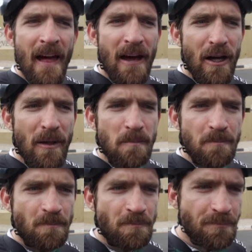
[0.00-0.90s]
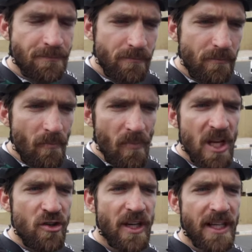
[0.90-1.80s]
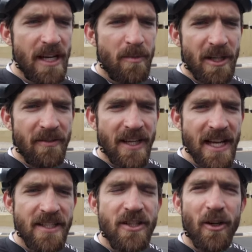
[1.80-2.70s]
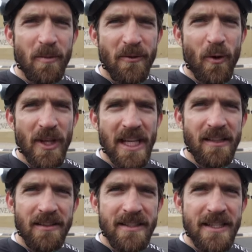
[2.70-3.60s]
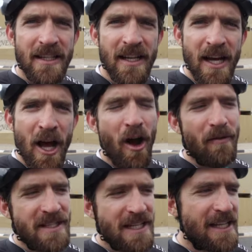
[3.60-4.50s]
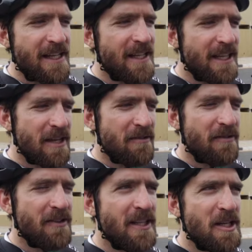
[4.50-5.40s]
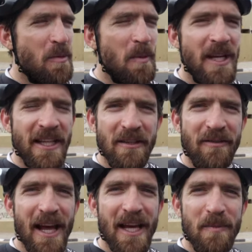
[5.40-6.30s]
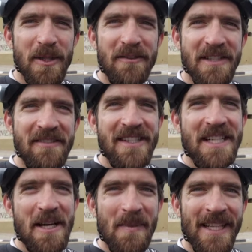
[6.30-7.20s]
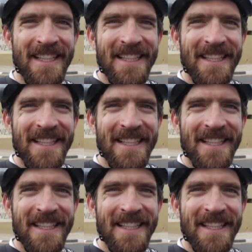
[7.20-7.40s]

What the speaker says: try and get a bit of a head start before the hills, and obviously give Namibia and the flag a bit of TV time.